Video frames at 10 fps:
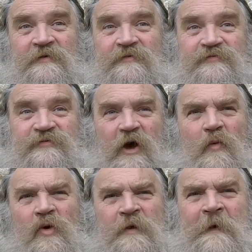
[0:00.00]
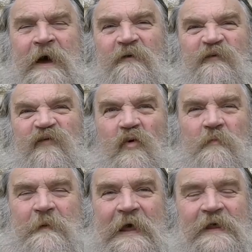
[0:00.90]
So what about
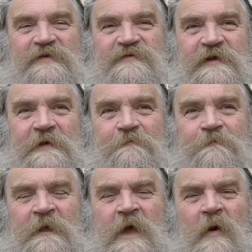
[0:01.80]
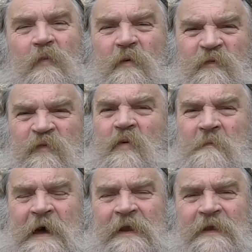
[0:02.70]
formality? Well,
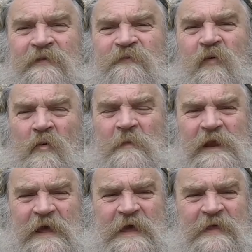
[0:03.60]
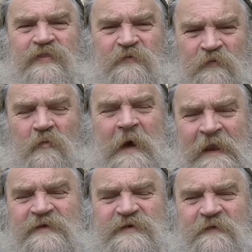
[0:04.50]
formal, formally, in the
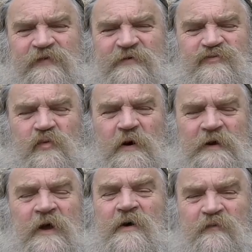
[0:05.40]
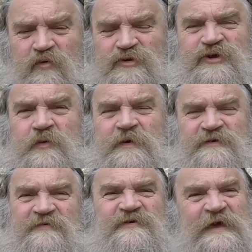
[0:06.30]
formality of this word,
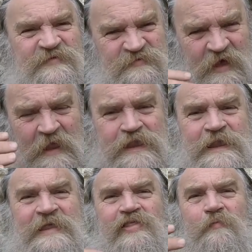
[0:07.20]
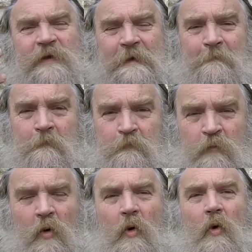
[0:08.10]
fortuitous, it's a little bit
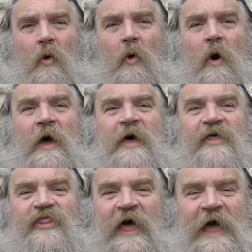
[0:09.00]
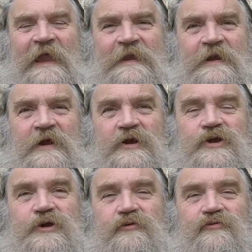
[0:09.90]
more than
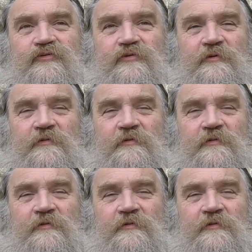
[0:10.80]
neutral.